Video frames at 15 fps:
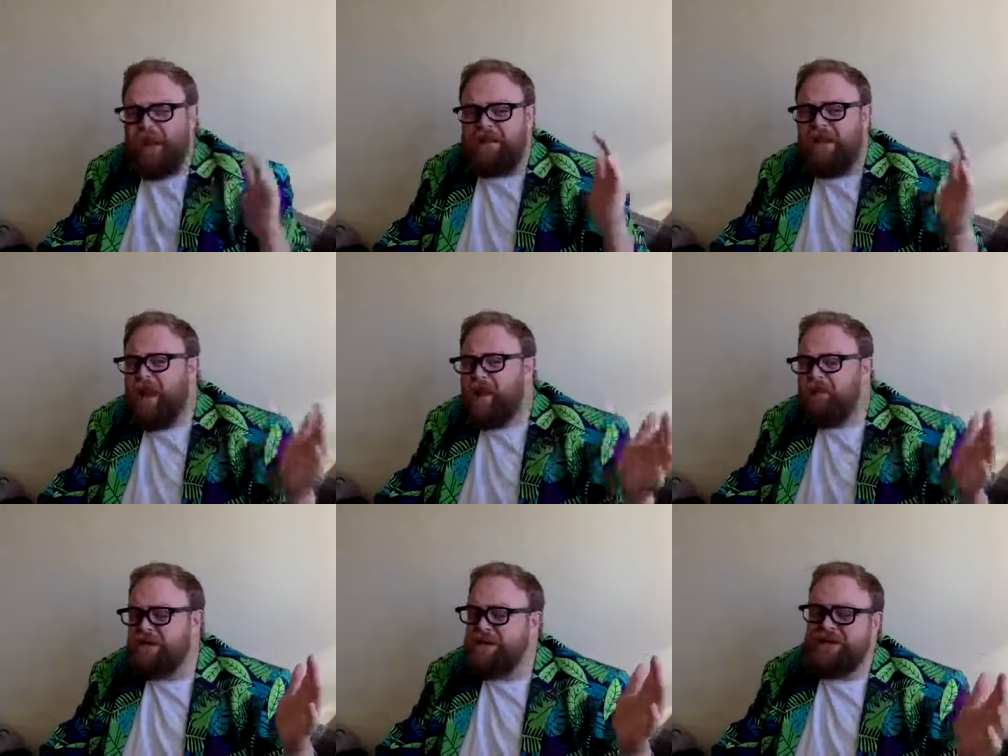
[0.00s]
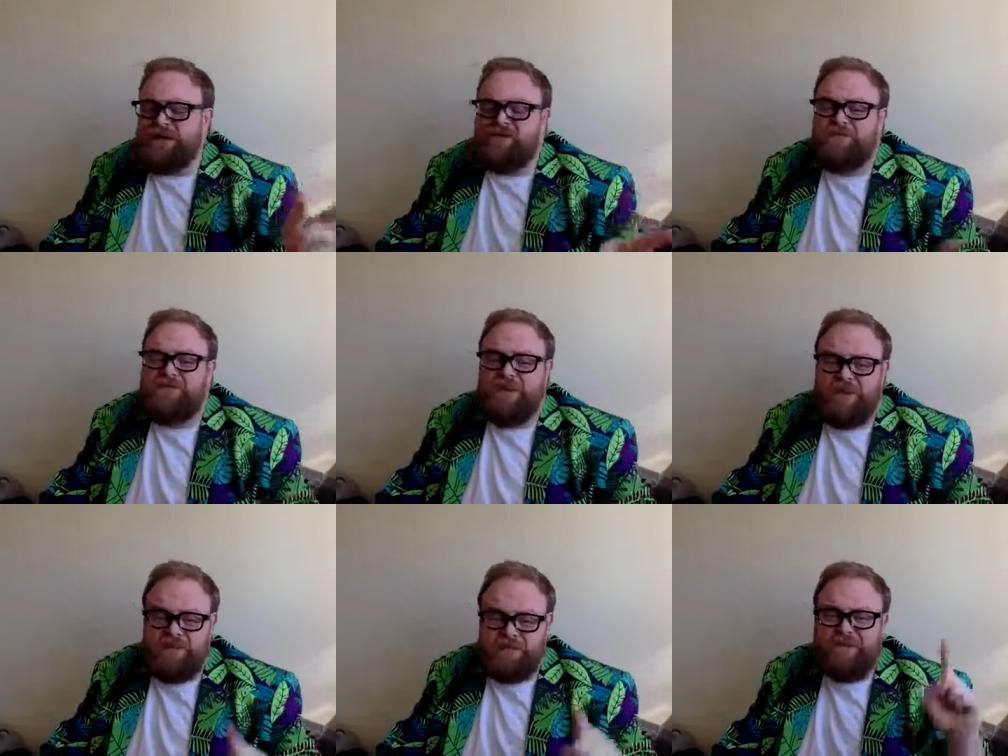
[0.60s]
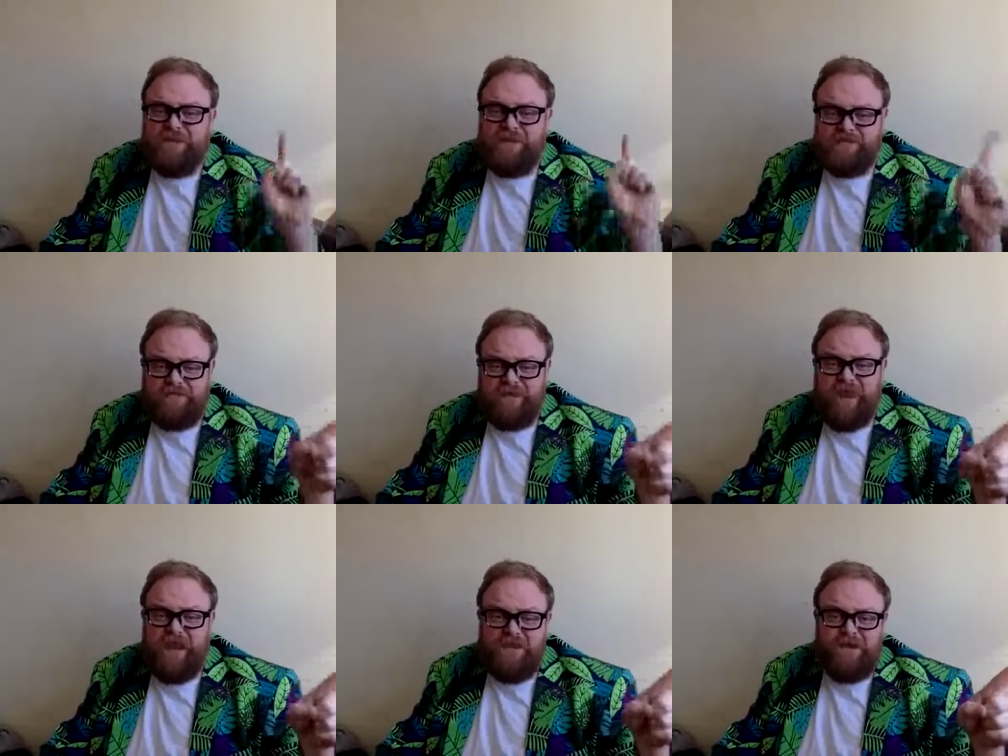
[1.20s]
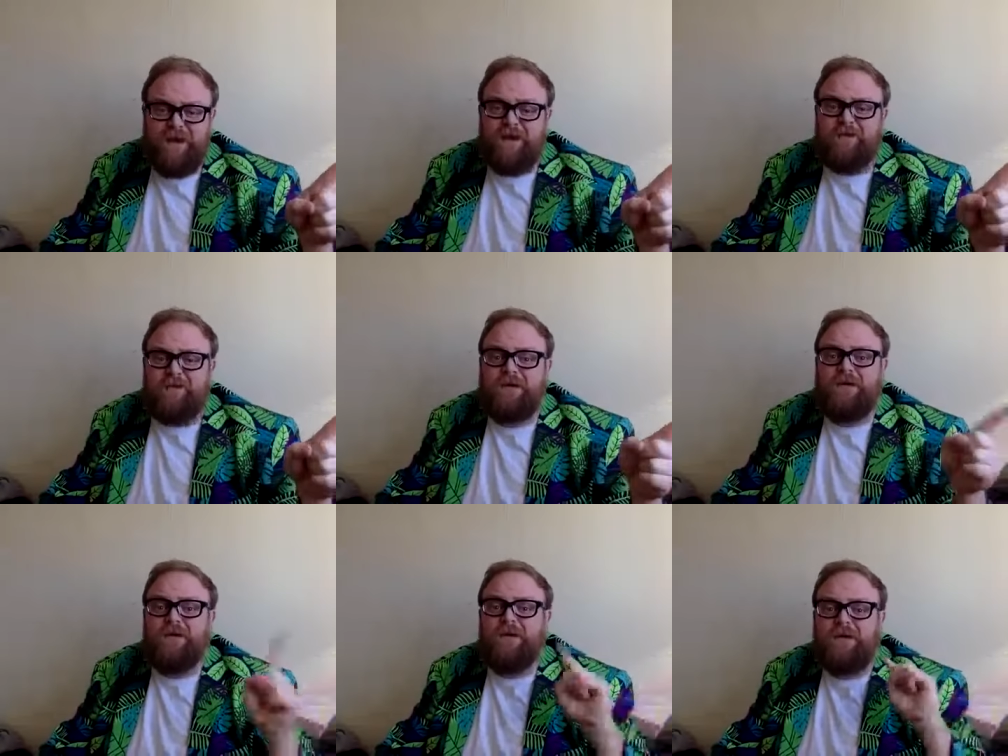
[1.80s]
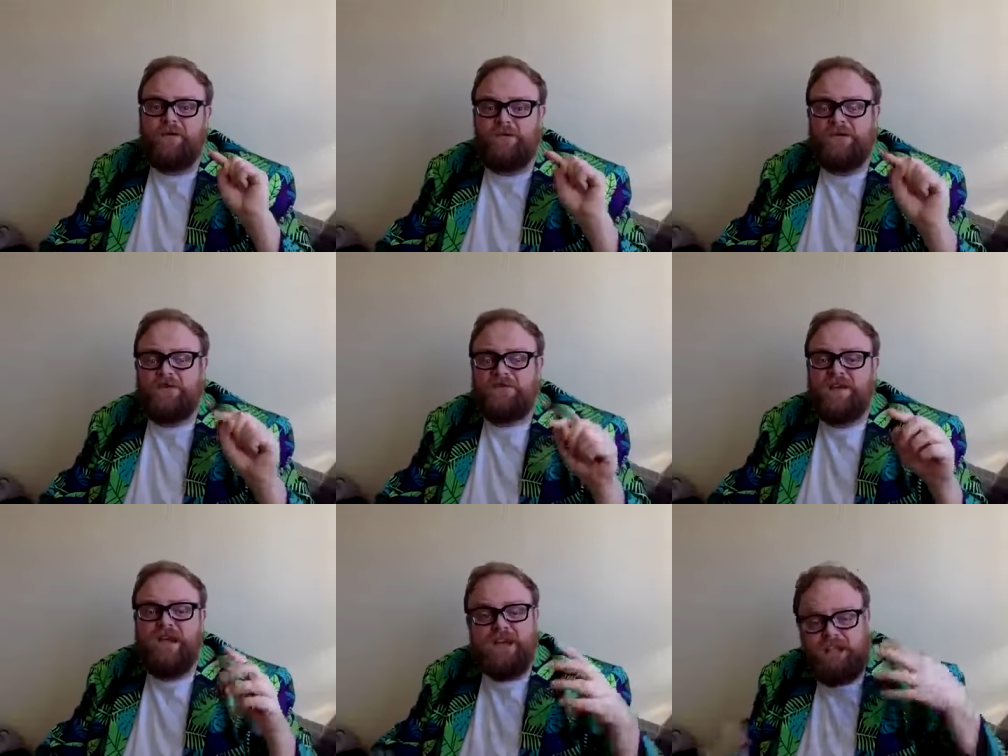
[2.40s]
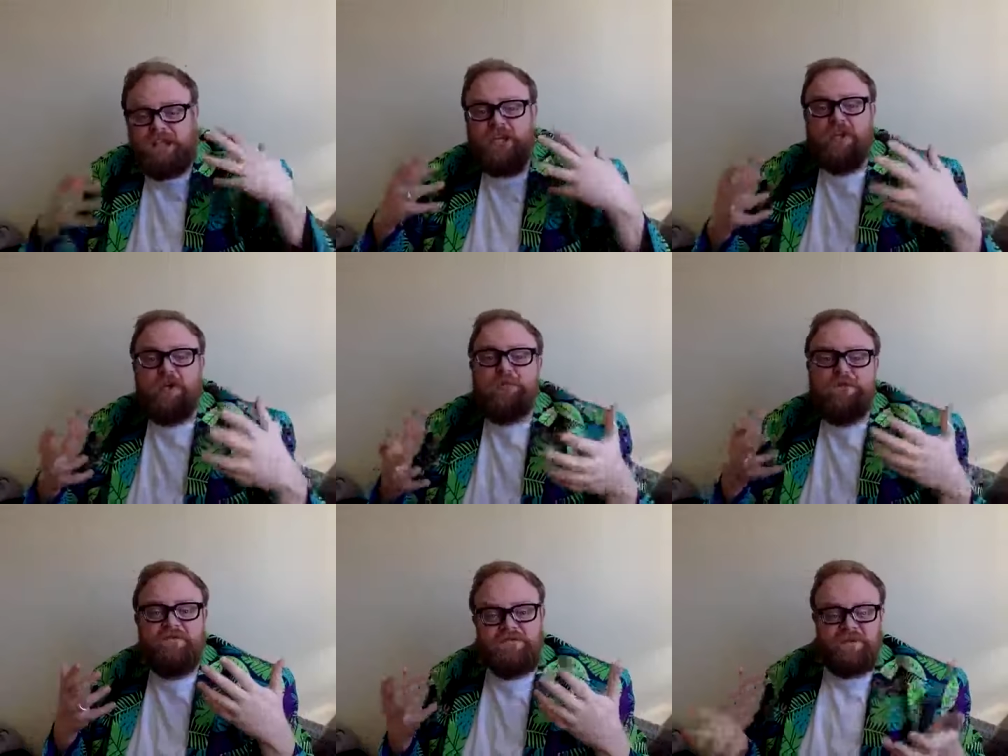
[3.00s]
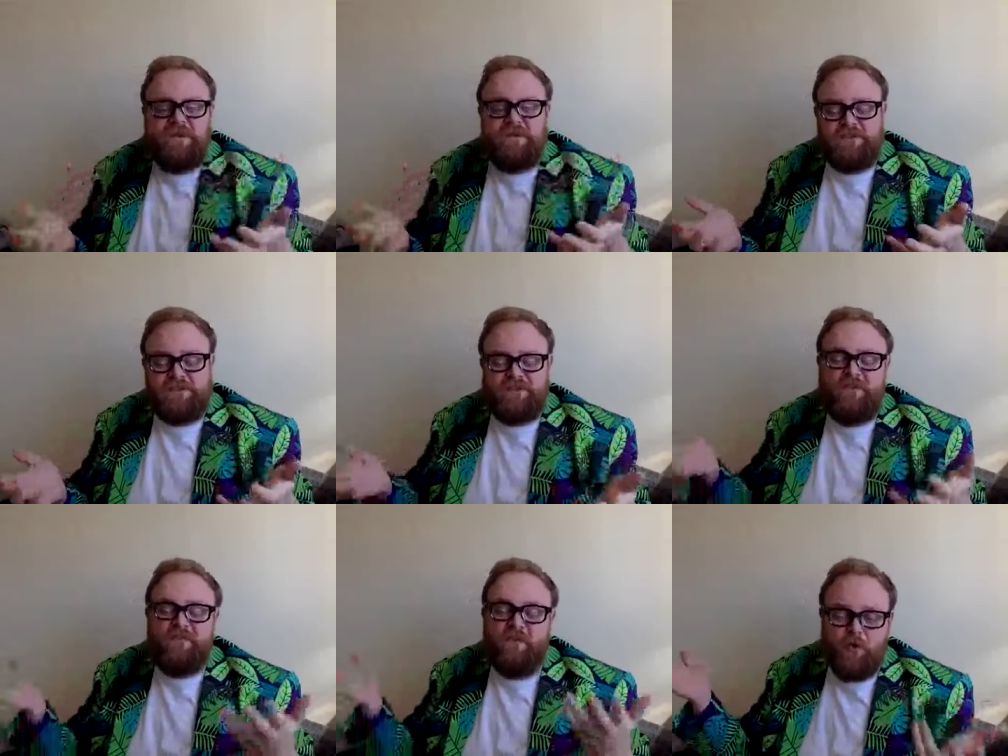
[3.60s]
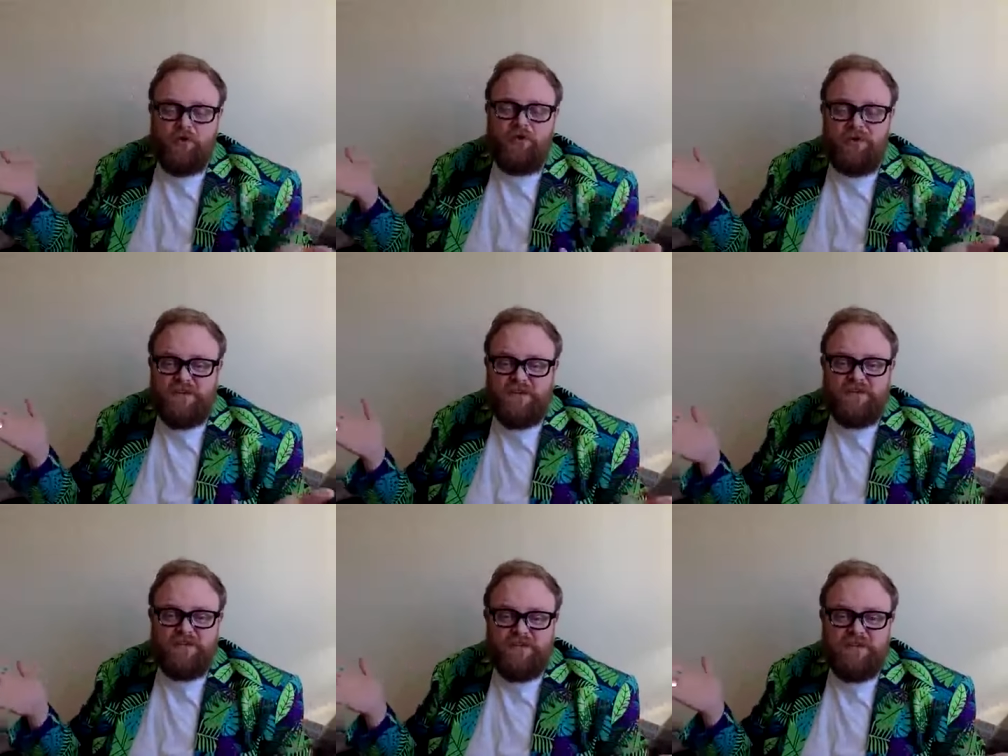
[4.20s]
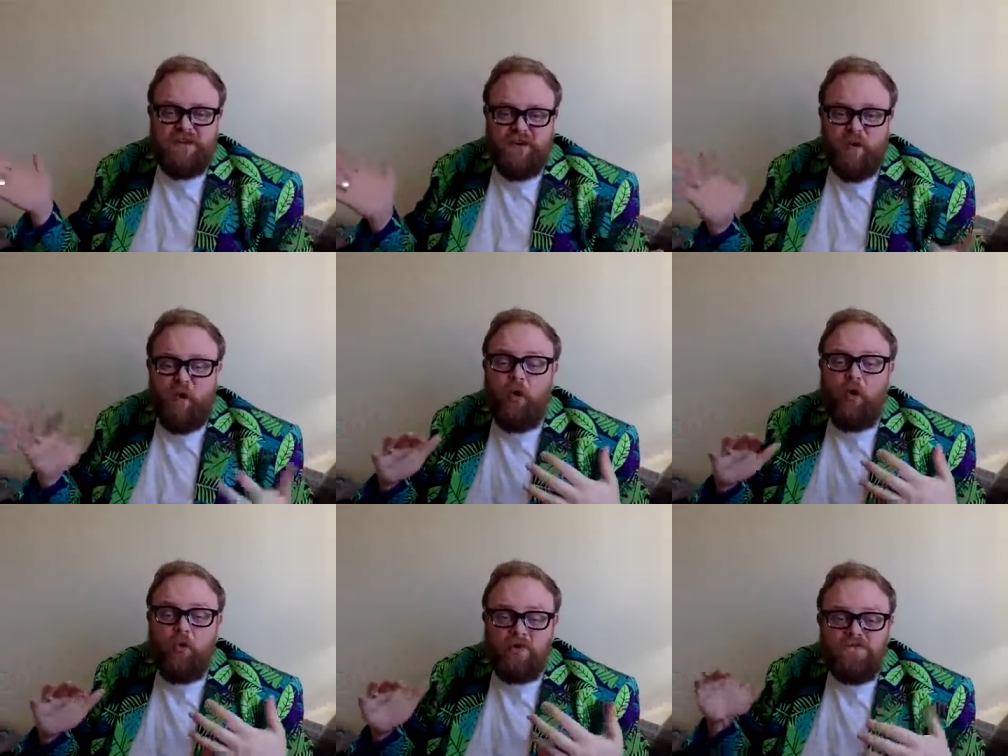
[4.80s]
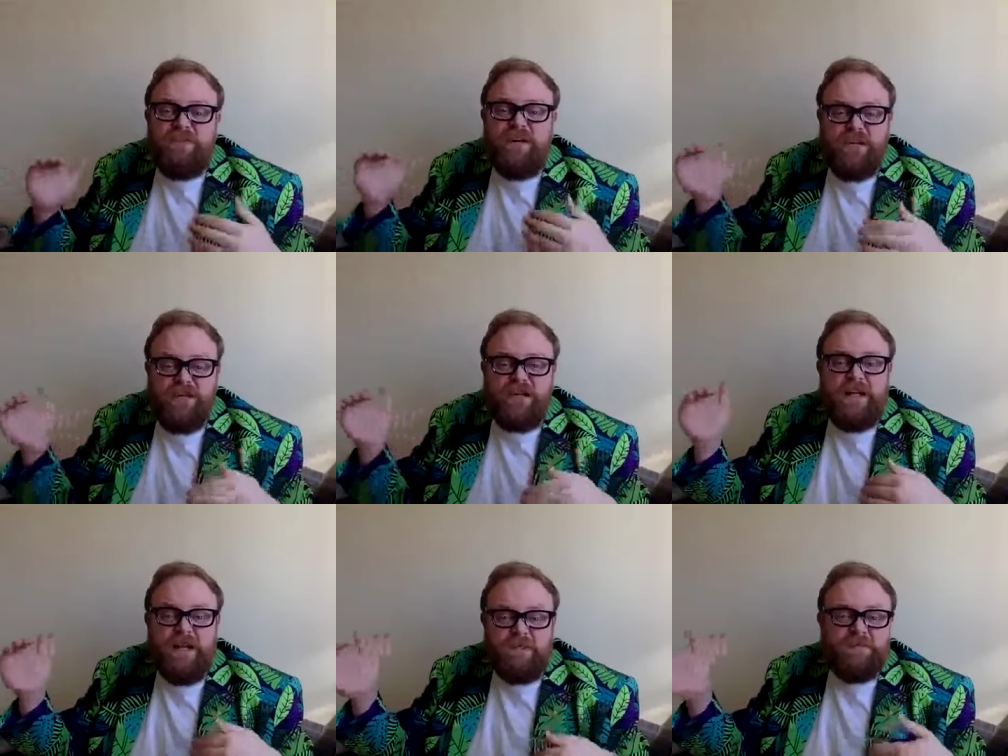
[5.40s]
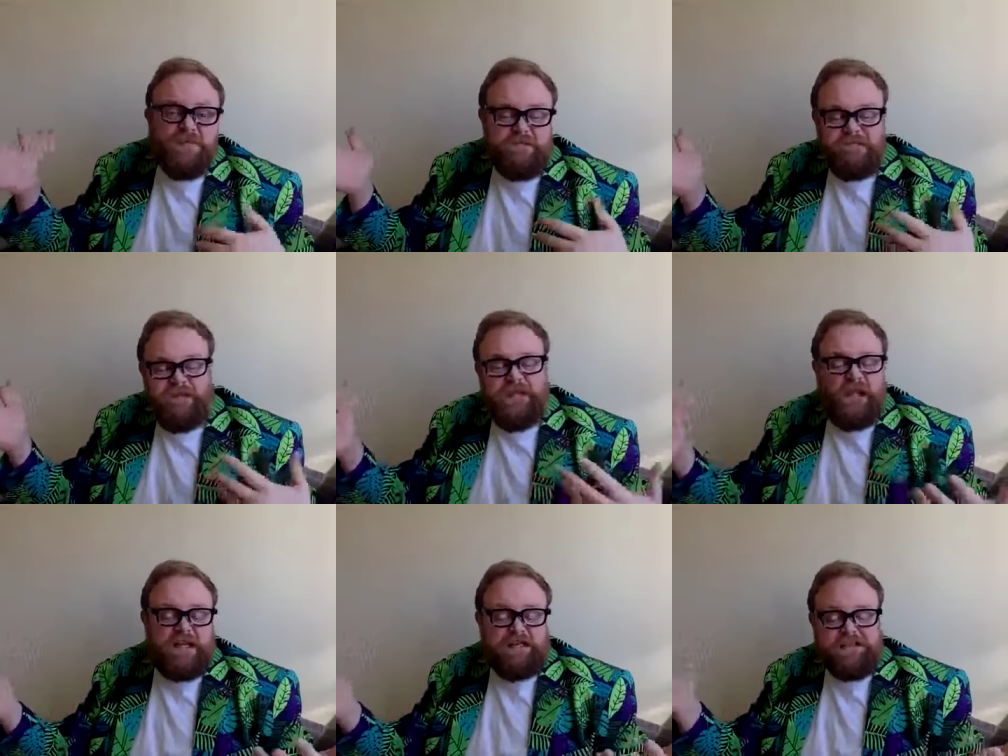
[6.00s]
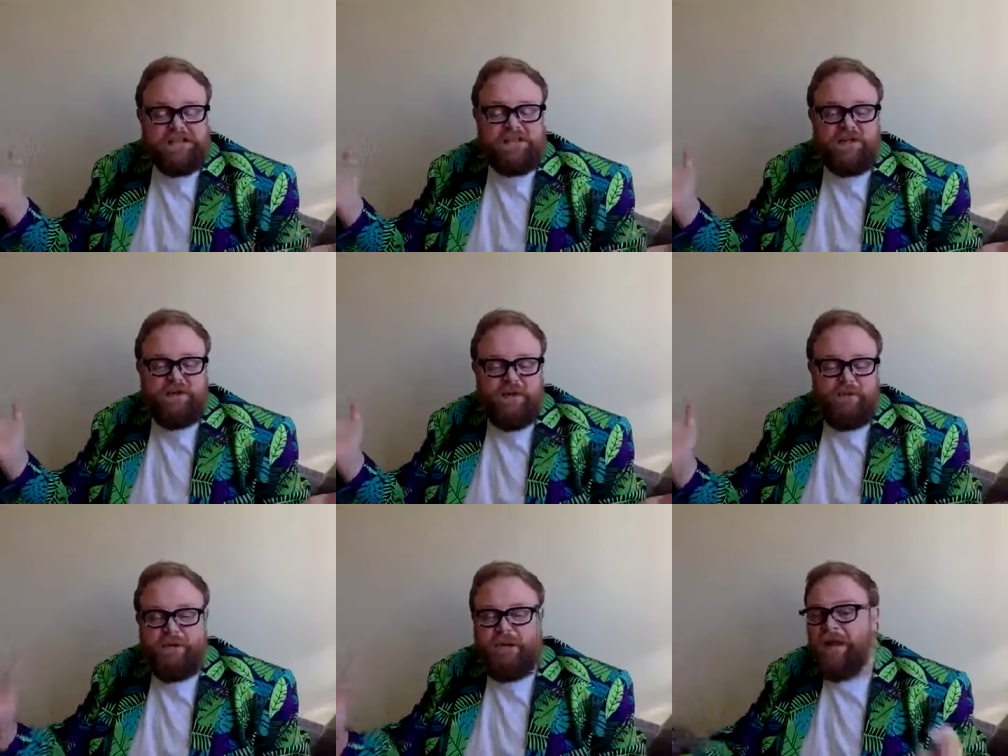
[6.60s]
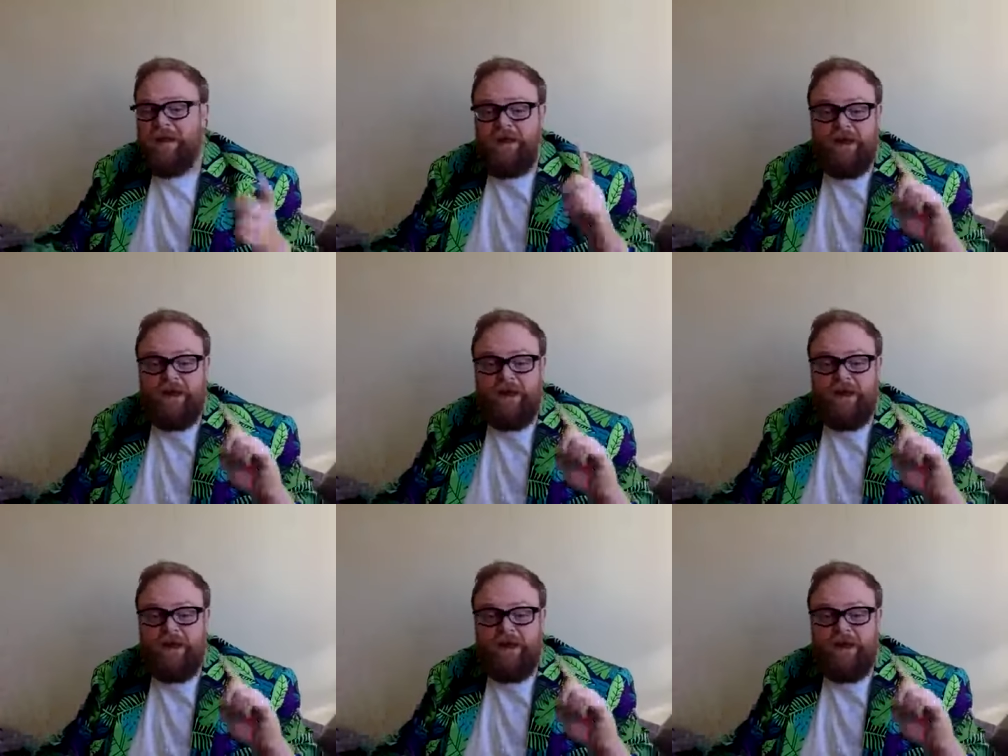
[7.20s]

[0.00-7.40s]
and they believed that the pharaoh was a human version of Horus, or was really closely related to him.